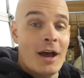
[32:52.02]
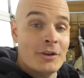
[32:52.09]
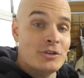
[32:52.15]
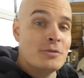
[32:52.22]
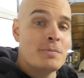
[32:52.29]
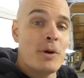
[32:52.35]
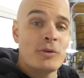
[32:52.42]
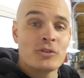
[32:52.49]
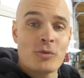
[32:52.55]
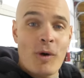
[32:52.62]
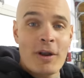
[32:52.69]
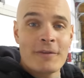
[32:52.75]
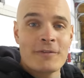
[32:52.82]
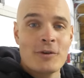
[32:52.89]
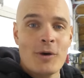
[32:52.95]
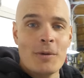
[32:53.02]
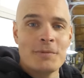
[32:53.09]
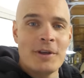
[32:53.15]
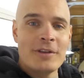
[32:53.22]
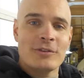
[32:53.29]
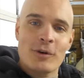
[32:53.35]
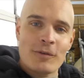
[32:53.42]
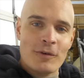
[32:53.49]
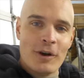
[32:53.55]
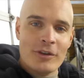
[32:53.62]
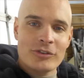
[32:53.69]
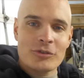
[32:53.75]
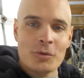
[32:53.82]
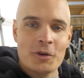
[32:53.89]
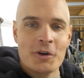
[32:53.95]
I do post quite a few updates over
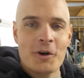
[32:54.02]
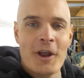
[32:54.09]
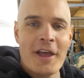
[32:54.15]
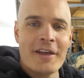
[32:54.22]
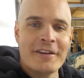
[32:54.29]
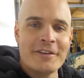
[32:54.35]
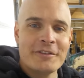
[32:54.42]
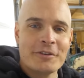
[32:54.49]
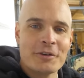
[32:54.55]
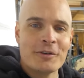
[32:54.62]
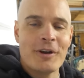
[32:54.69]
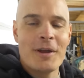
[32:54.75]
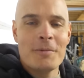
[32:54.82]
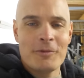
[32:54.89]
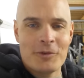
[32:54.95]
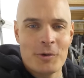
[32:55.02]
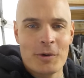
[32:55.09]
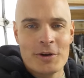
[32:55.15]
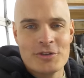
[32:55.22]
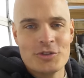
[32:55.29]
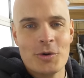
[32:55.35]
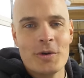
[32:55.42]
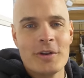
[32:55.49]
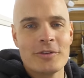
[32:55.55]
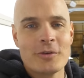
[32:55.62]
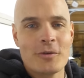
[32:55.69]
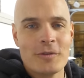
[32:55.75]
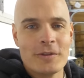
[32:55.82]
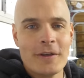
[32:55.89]
on Twitter and Instagram if you want to join us over